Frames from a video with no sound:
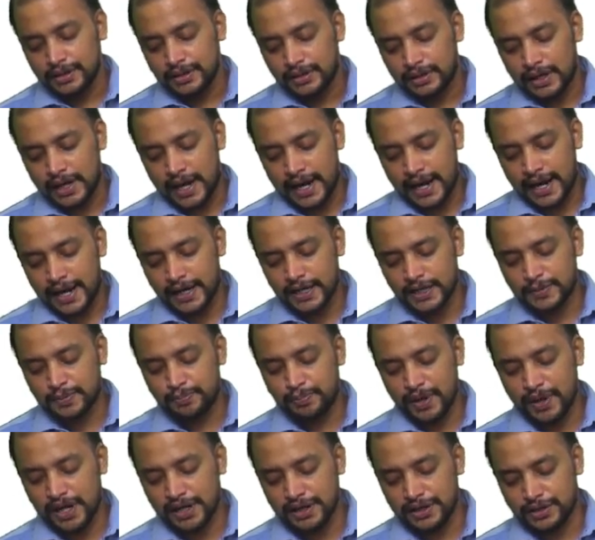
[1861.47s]
tax
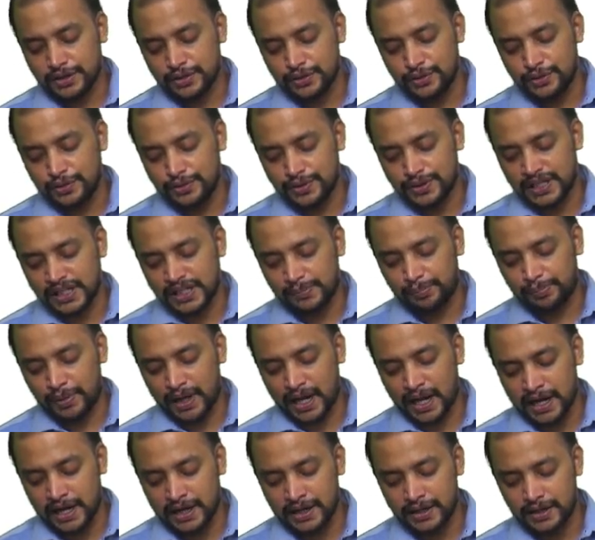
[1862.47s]
paid to
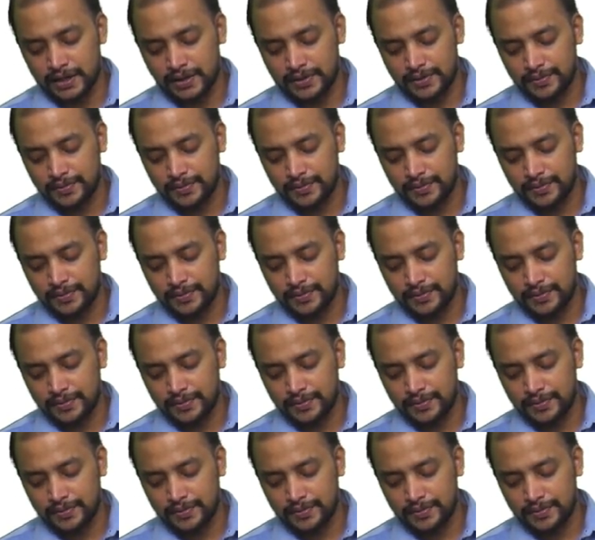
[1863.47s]
supplier